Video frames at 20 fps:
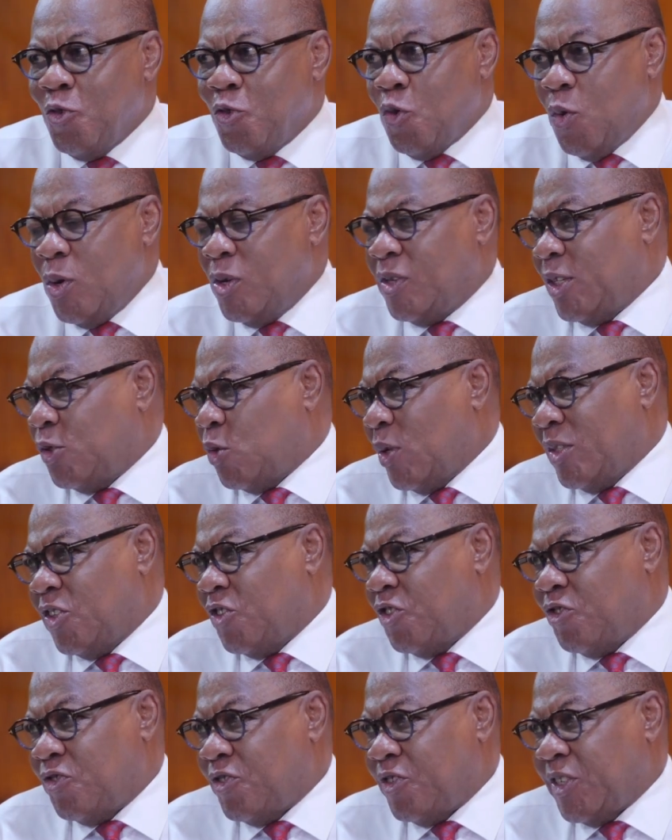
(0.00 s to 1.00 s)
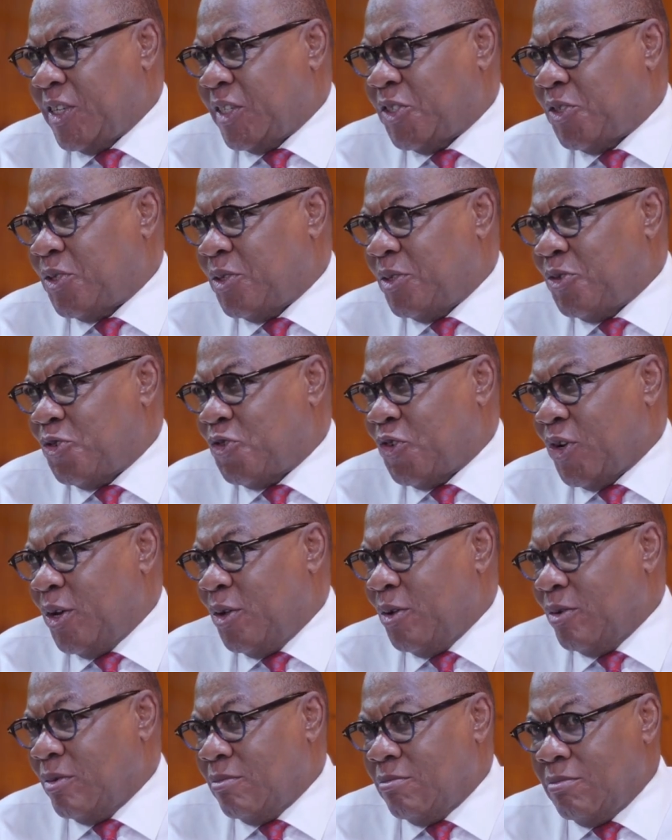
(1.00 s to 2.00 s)
So when you say 26
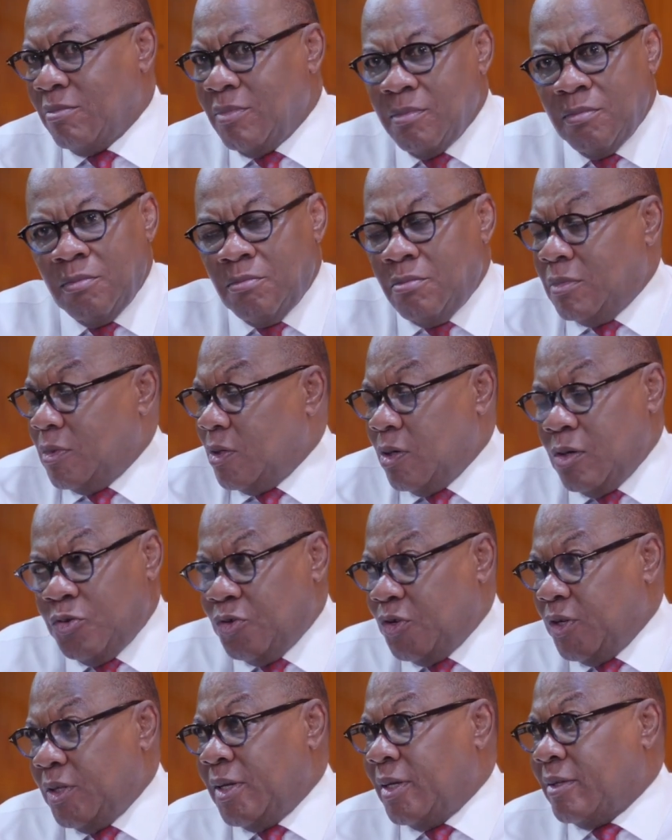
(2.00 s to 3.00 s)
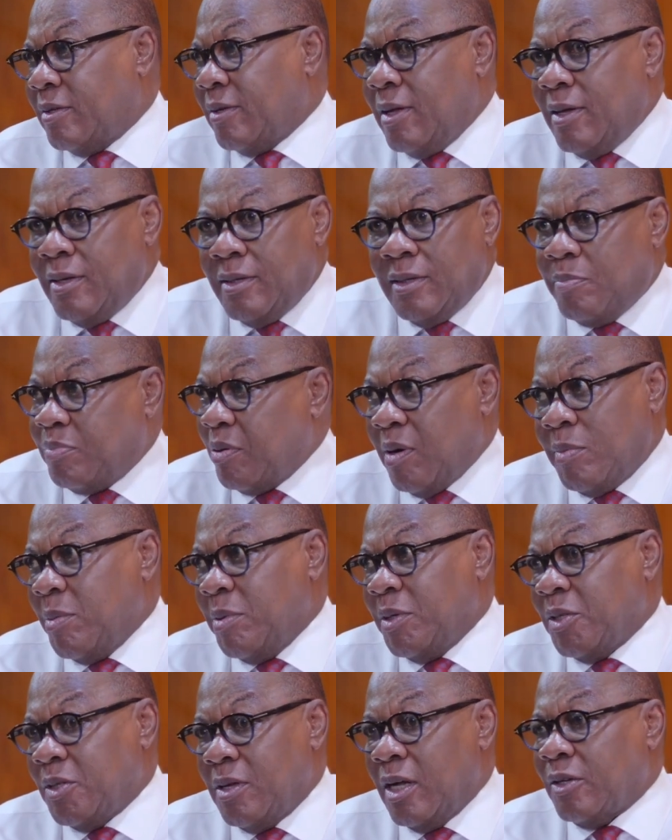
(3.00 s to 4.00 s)
trillion, you see that uh, the problem
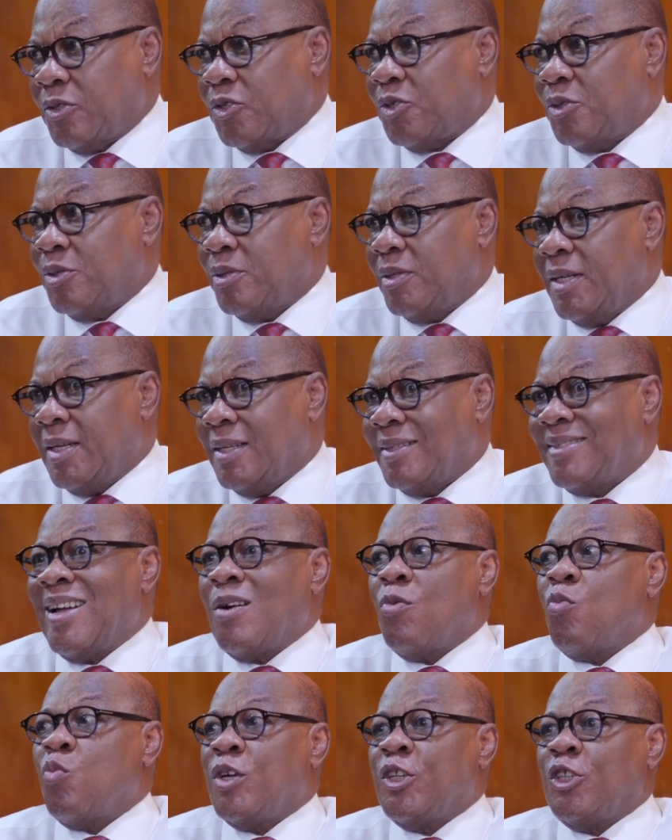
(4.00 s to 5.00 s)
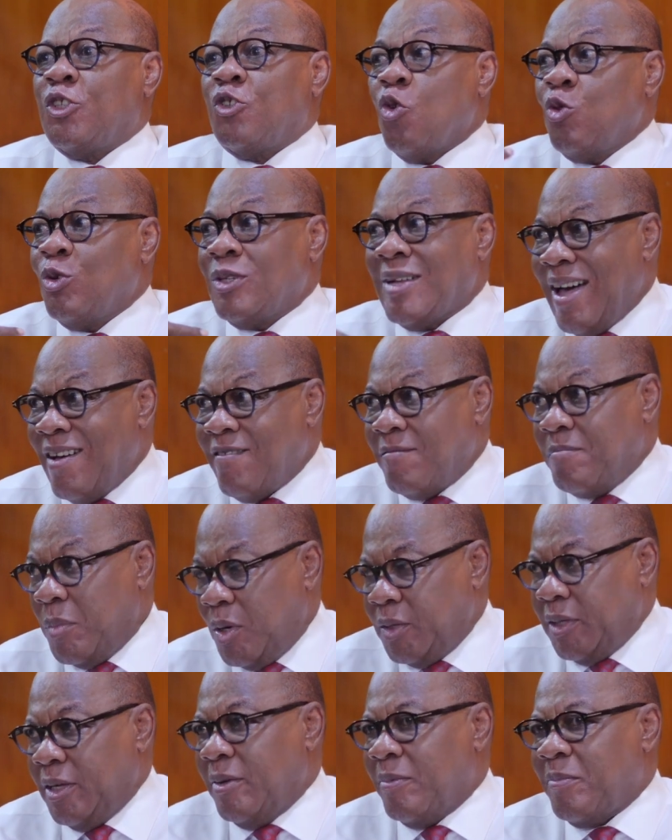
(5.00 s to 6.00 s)
is not that we don't have
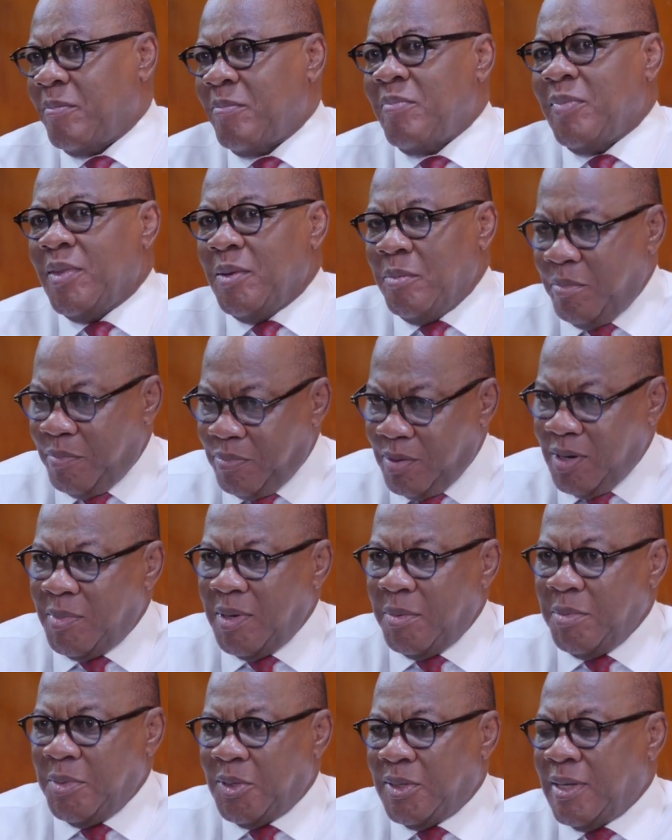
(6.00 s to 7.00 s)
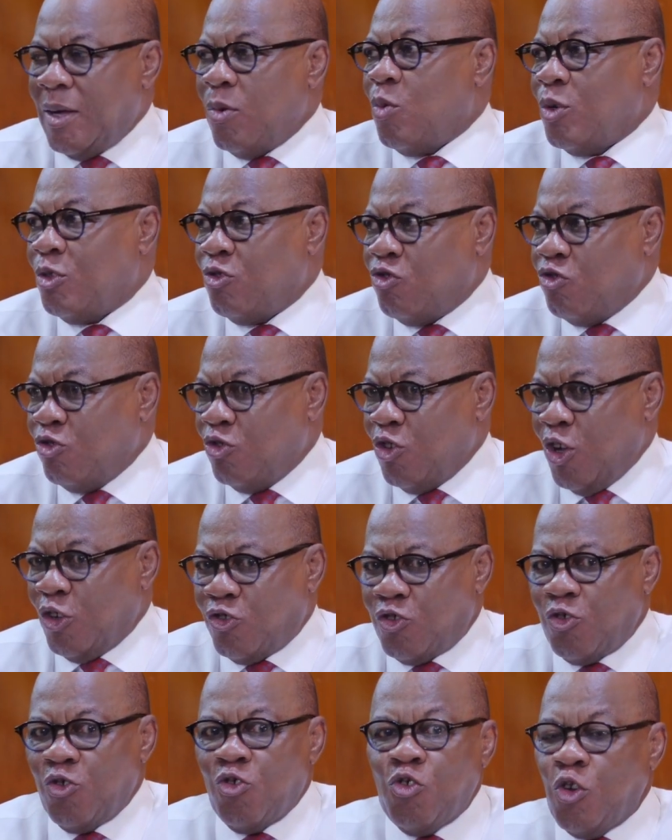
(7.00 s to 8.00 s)
money. Problem is that we do
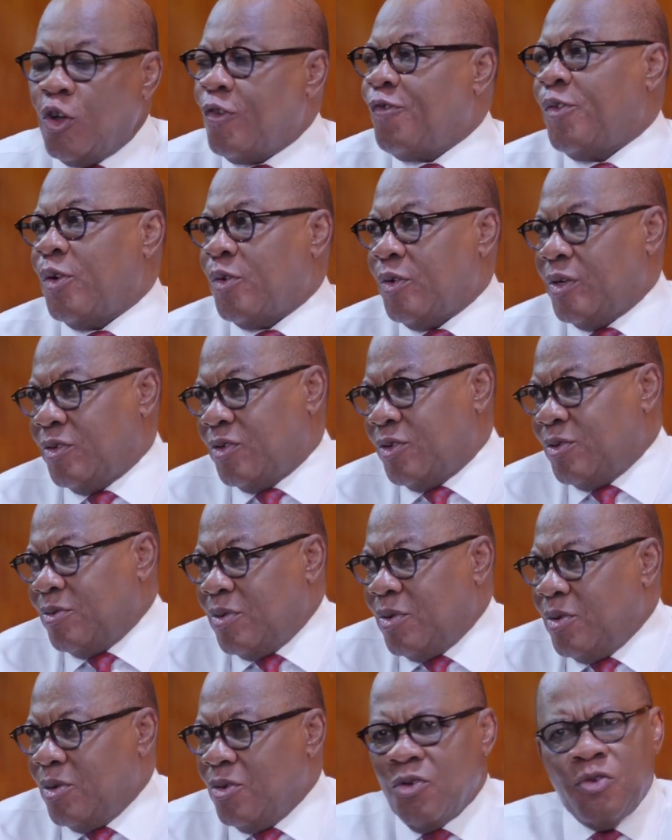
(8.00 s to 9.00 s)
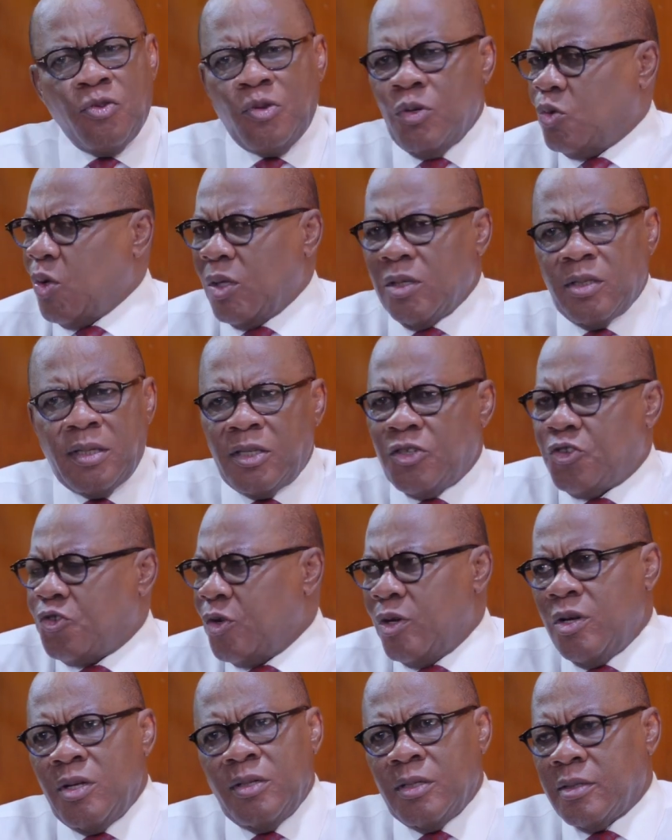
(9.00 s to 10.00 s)
not look for it. Mm. So 26
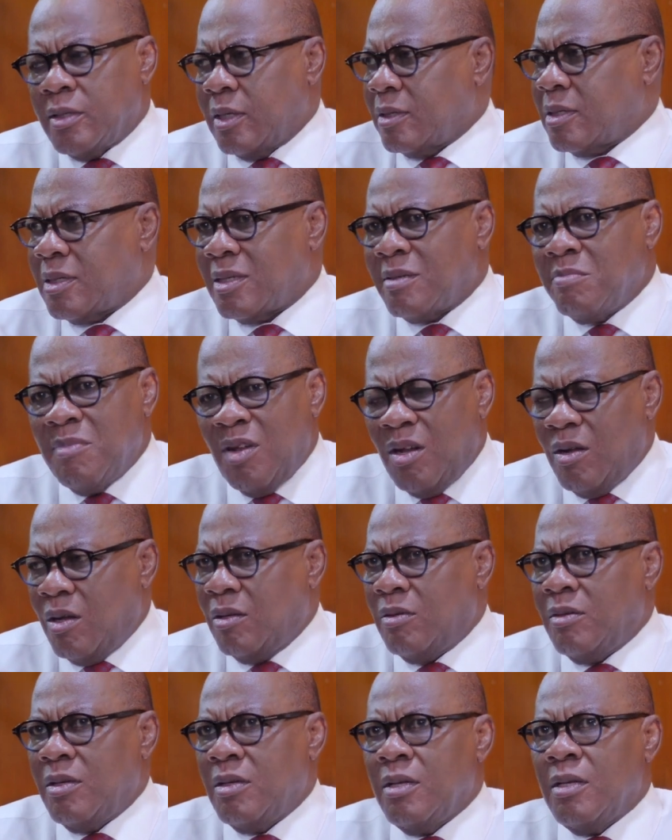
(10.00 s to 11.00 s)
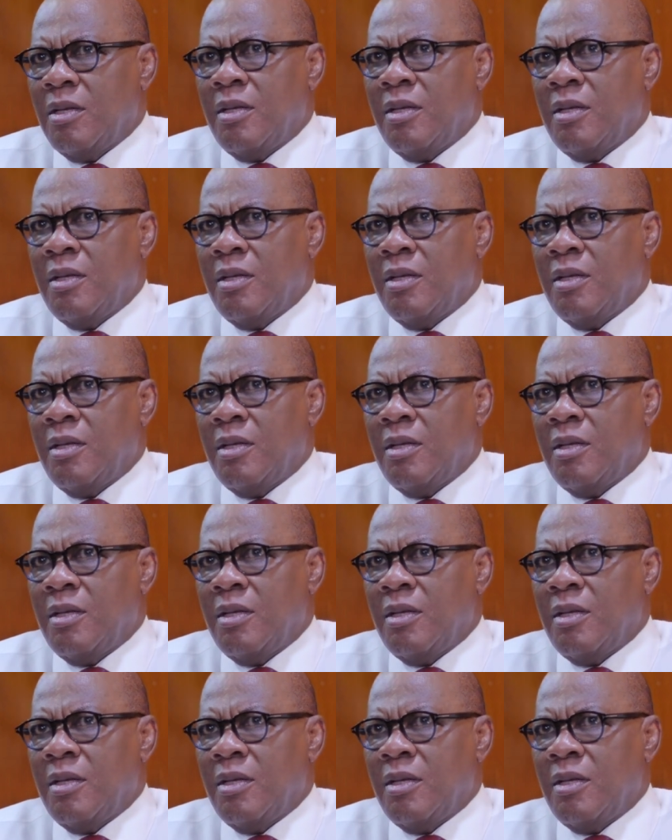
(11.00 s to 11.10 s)
trillion is a small